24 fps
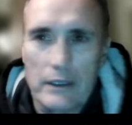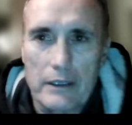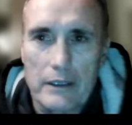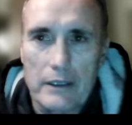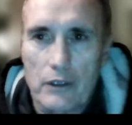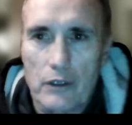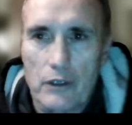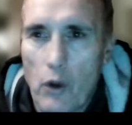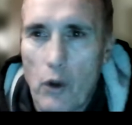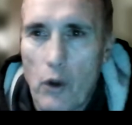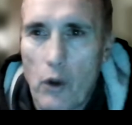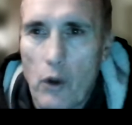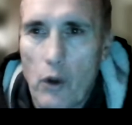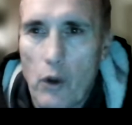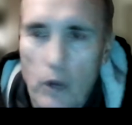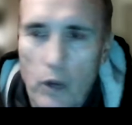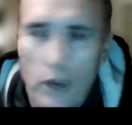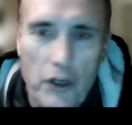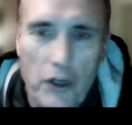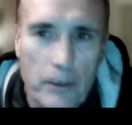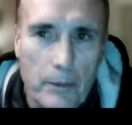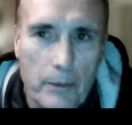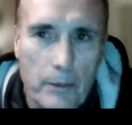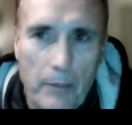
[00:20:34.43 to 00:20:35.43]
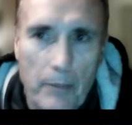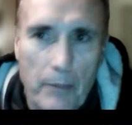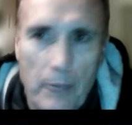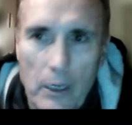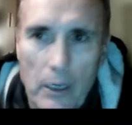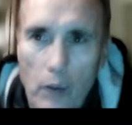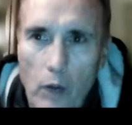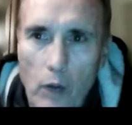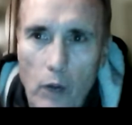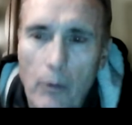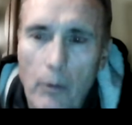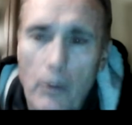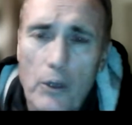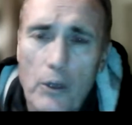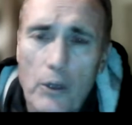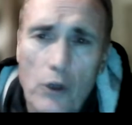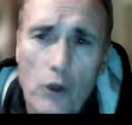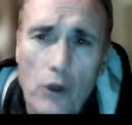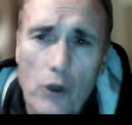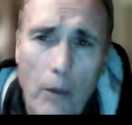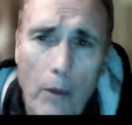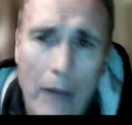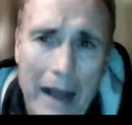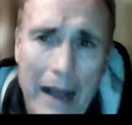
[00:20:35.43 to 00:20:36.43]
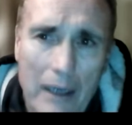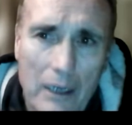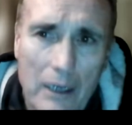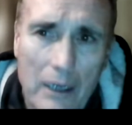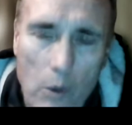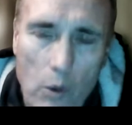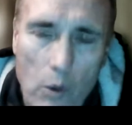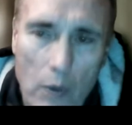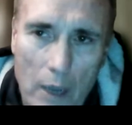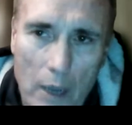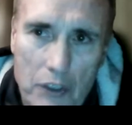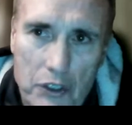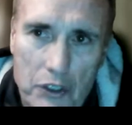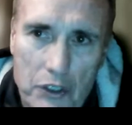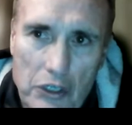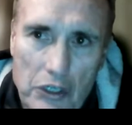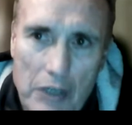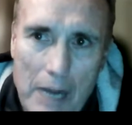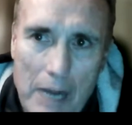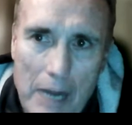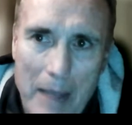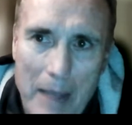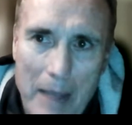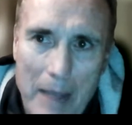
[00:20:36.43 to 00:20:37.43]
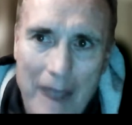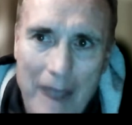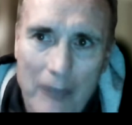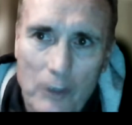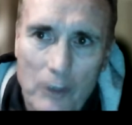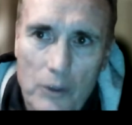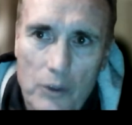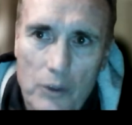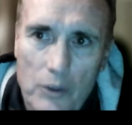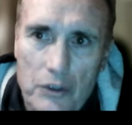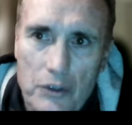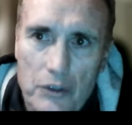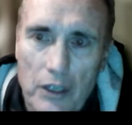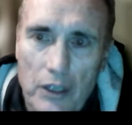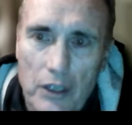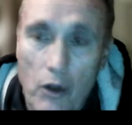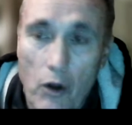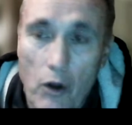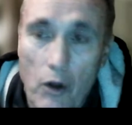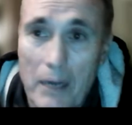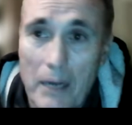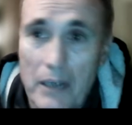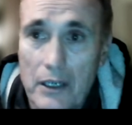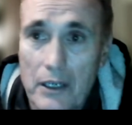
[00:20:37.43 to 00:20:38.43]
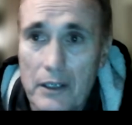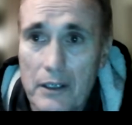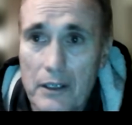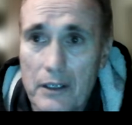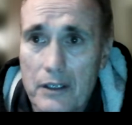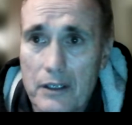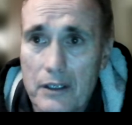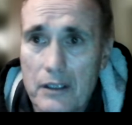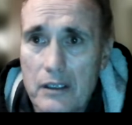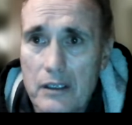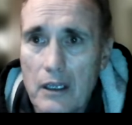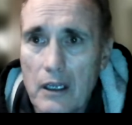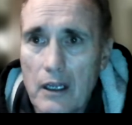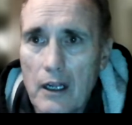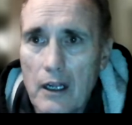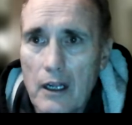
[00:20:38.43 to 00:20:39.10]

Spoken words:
coached well, you prepared well. But when you go back and you watch the tape afterwards, you say, oh, my goodness.